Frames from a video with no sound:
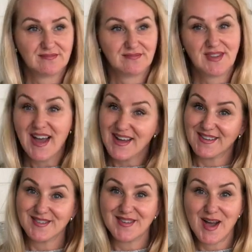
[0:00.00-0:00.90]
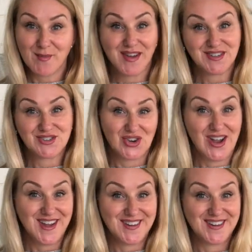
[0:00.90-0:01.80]
Yeah, I might
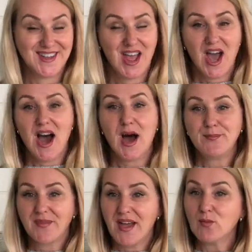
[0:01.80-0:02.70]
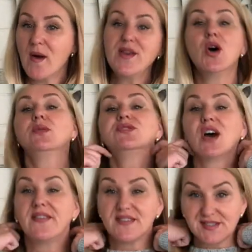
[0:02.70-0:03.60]
try it. One note
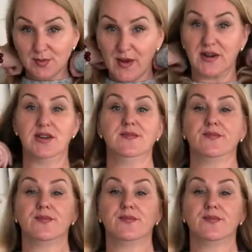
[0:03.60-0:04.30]
on this sweater,